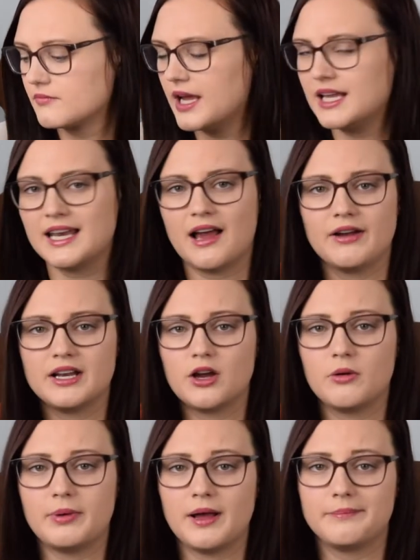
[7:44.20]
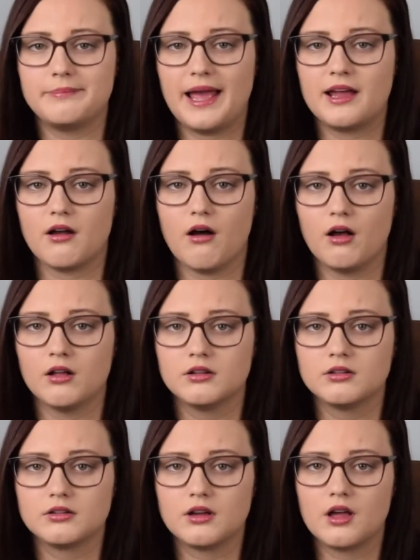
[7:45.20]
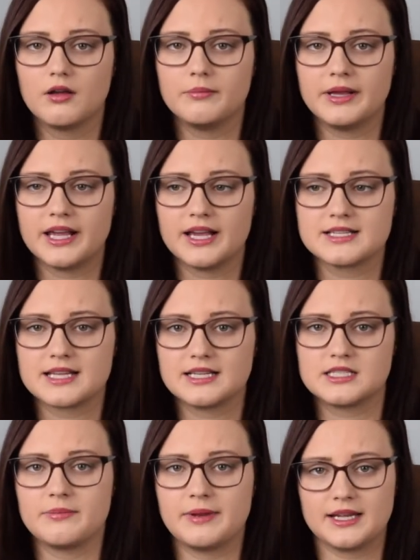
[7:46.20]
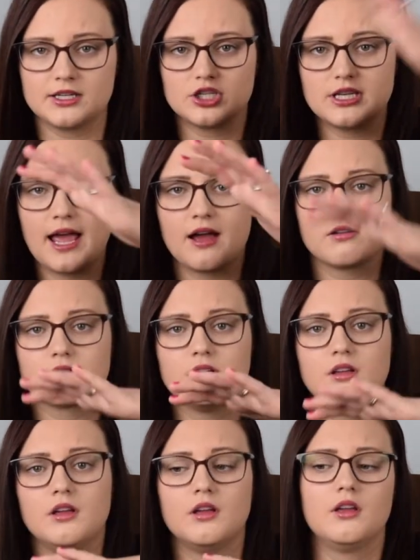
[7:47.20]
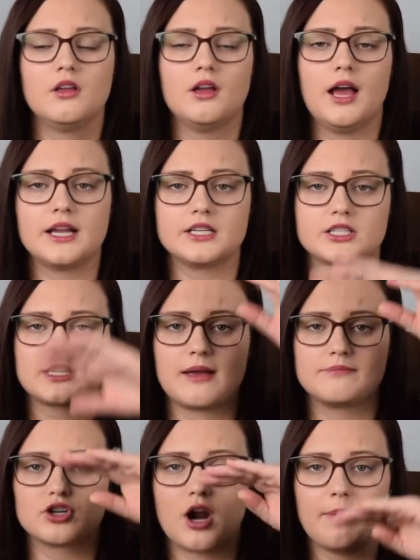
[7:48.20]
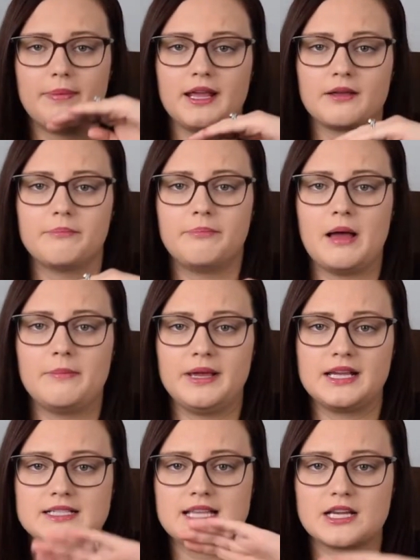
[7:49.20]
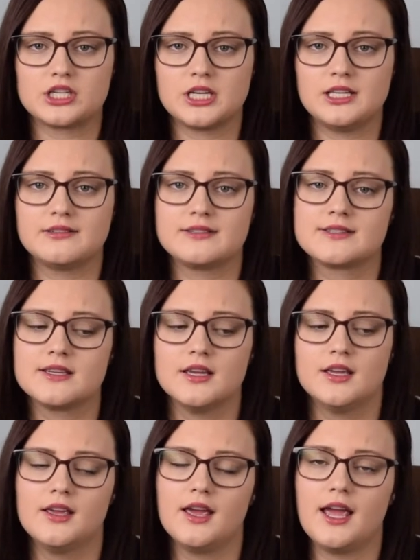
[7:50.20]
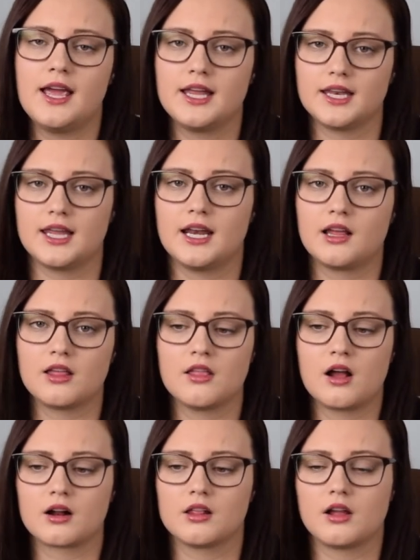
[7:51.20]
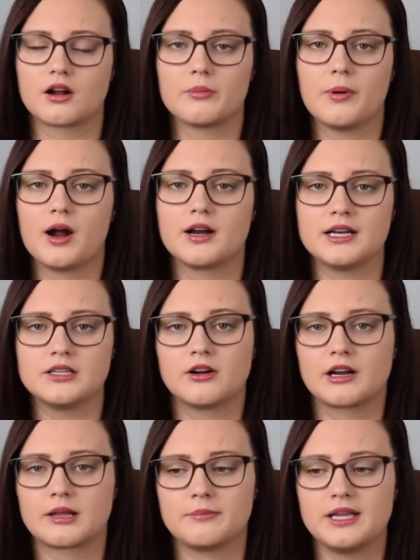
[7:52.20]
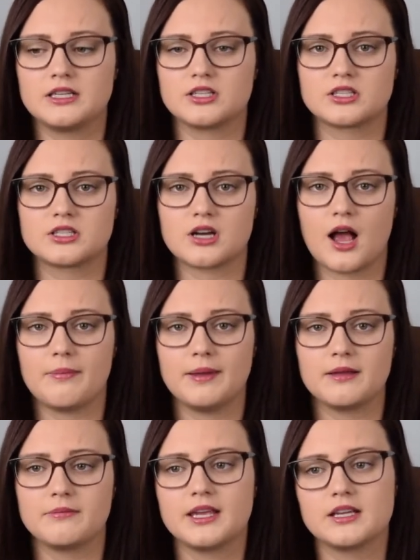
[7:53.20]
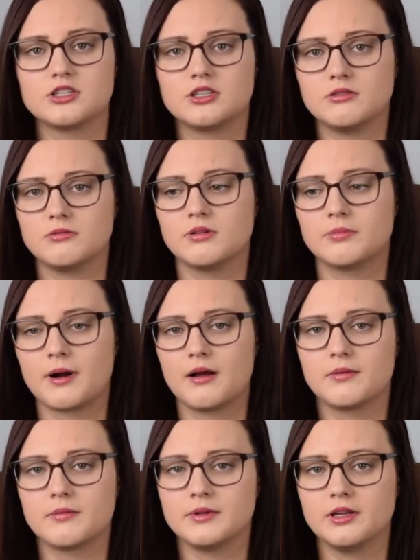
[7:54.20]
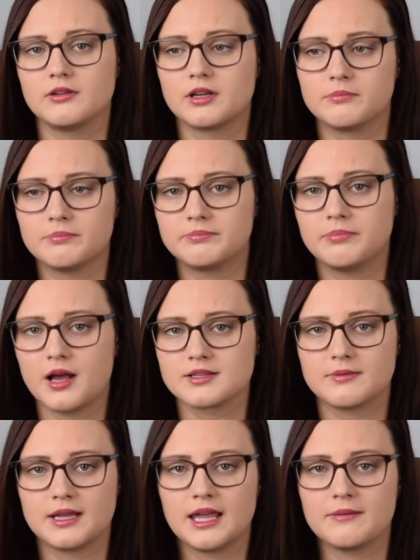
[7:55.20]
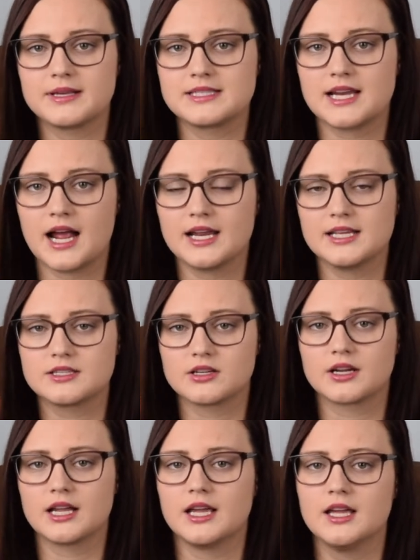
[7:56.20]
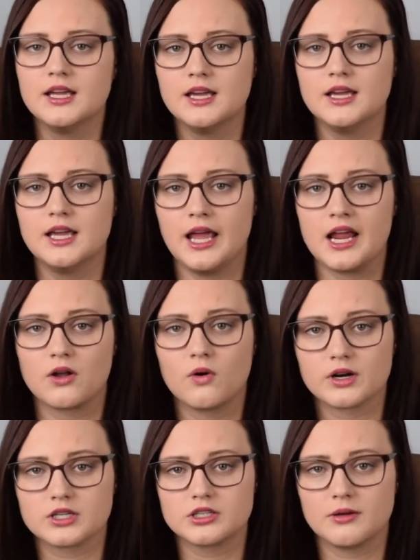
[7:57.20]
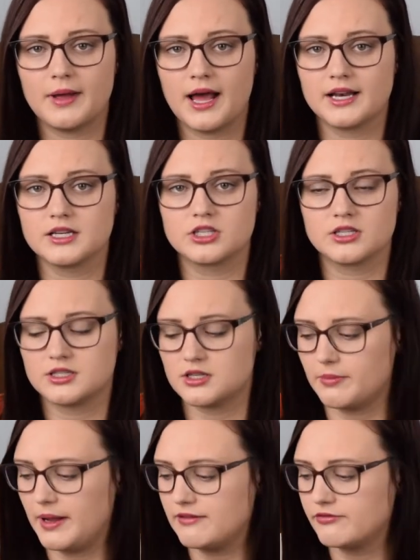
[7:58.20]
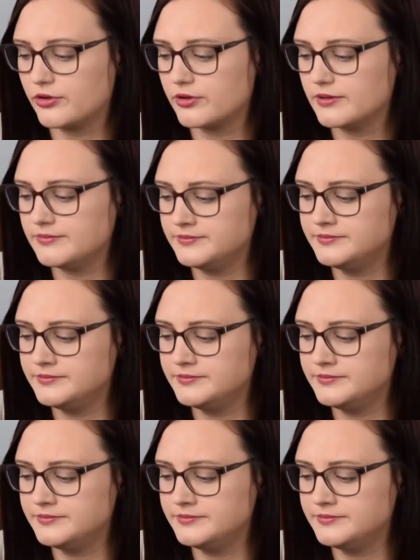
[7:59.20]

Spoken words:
And now I don't pump at all because I diminished down. I just kept dropping pumping sessions and getting it longer and longer apart. I don't recommend just stopping because you could possibly get mastitis or get engorged so bad. It's just so painful.